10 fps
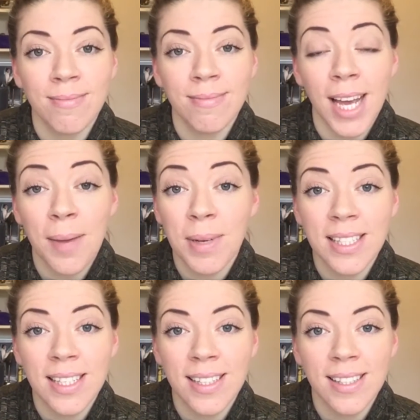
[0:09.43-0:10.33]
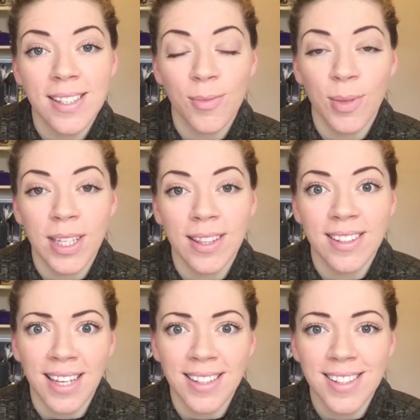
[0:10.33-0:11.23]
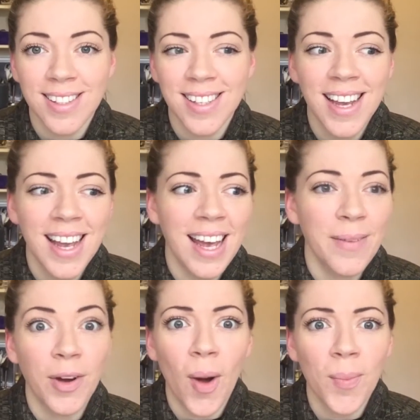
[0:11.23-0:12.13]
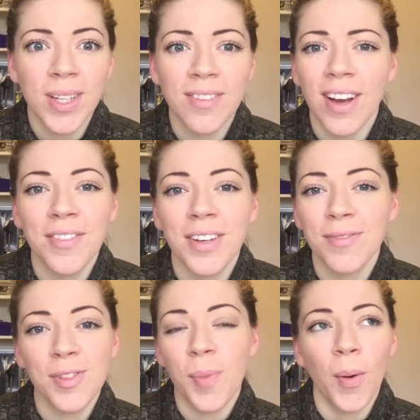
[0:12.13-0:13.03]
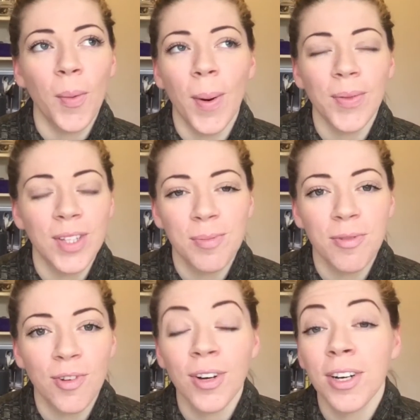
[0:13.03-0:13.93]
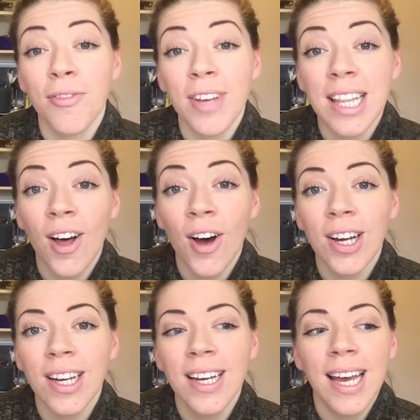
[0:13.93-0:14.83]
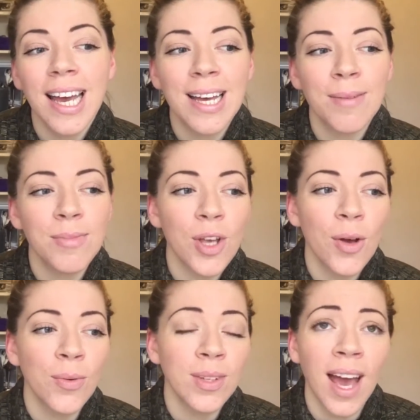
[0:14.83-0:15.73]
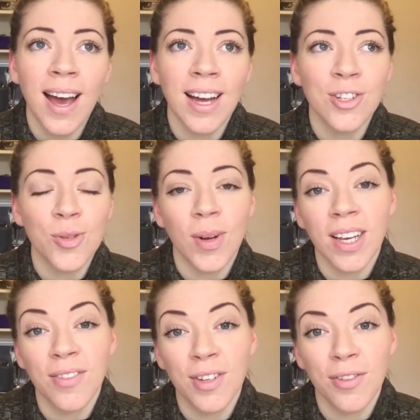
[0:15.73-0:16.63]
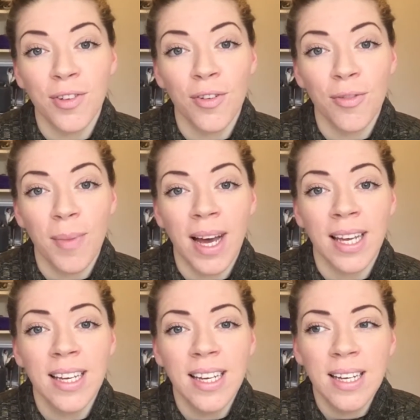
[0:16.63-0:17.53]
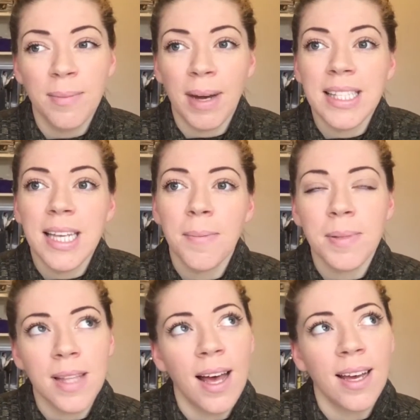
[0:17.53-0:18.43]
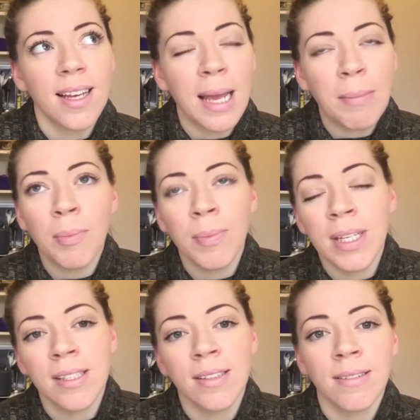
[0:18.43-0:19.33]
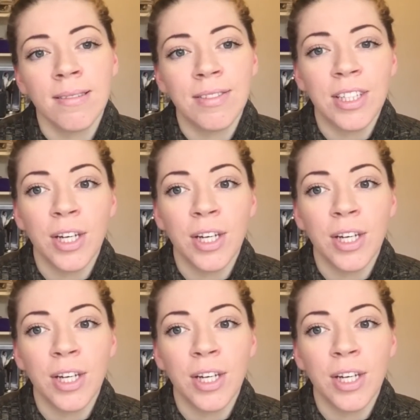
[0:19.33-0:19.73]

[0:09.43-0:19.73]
diabetes with dance. I can't believe I haven't even spoken about this before in a vlog. So yeah, I just want to give you a few of my tips that enable me to